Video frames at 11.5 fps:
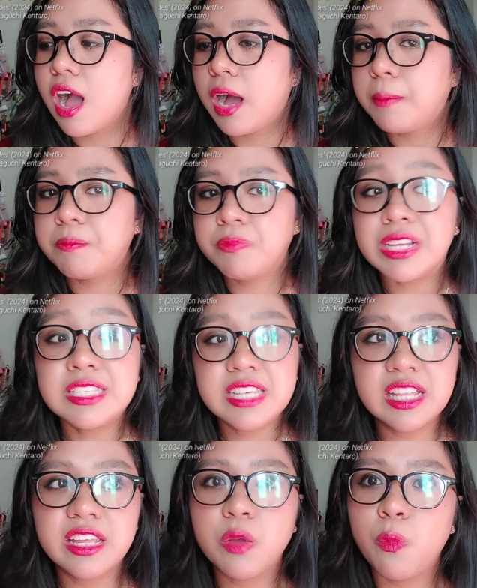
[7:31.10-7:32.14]
um,
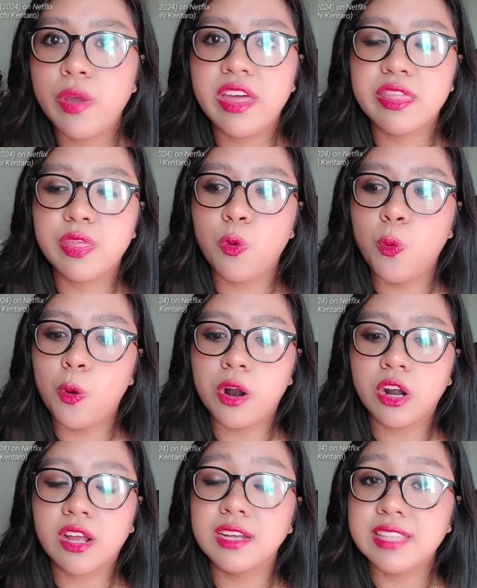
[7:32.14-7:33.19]
dealing with
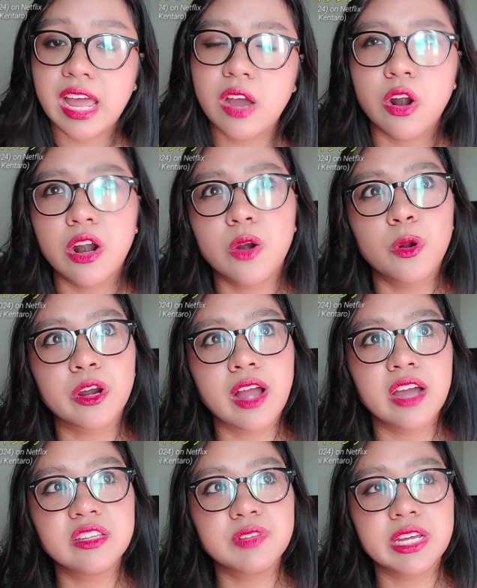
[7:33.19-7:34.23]
or connect or, or
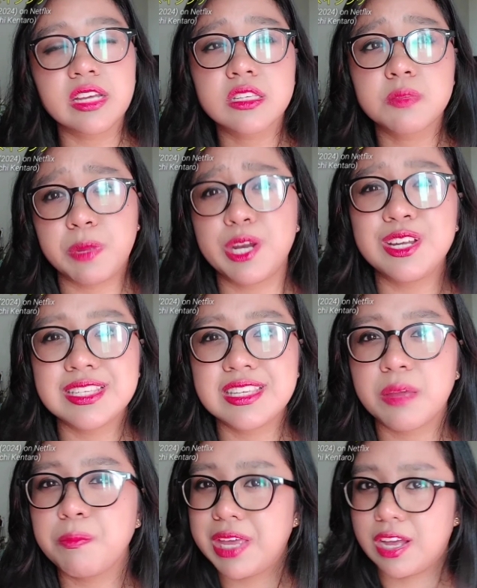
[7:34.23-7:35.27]
kind of like
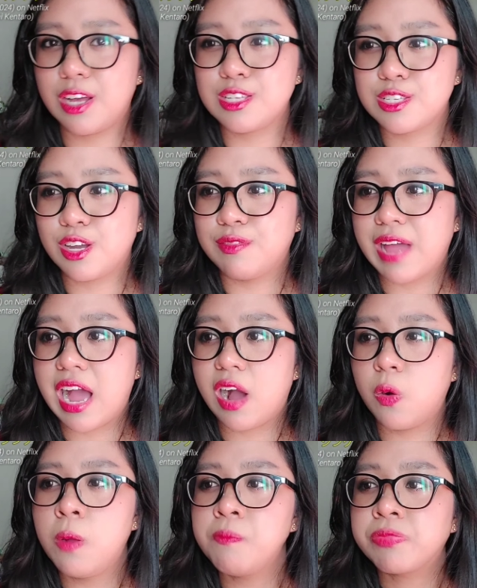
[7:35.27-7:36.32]
experiencing because of
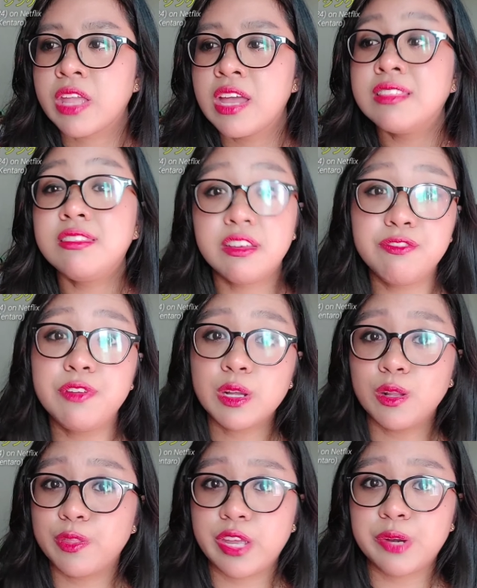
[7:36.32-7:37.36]
how
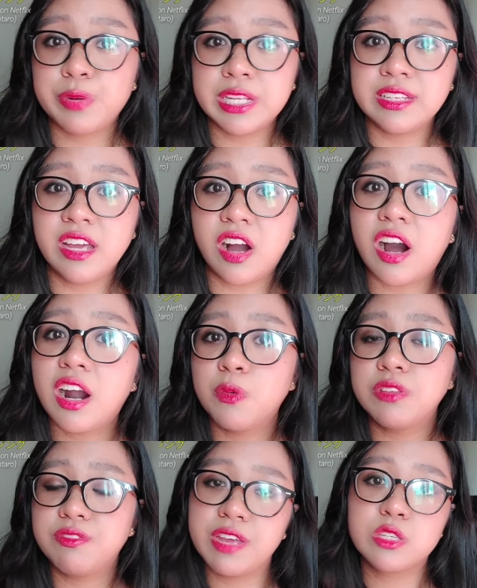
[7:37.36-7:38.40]
difficult they really
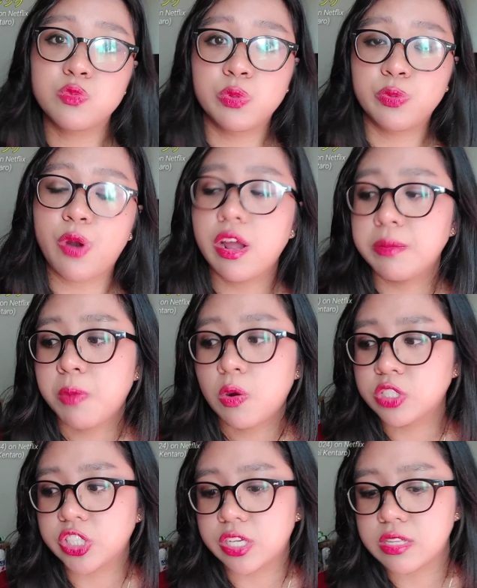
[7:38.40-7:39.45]
are when faced with raw
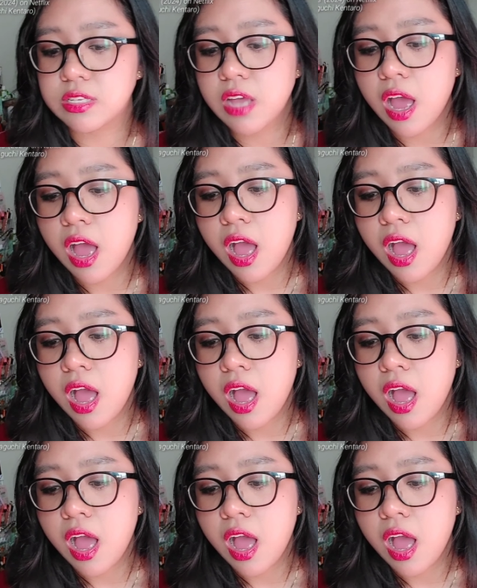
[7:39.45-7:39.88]
emotions.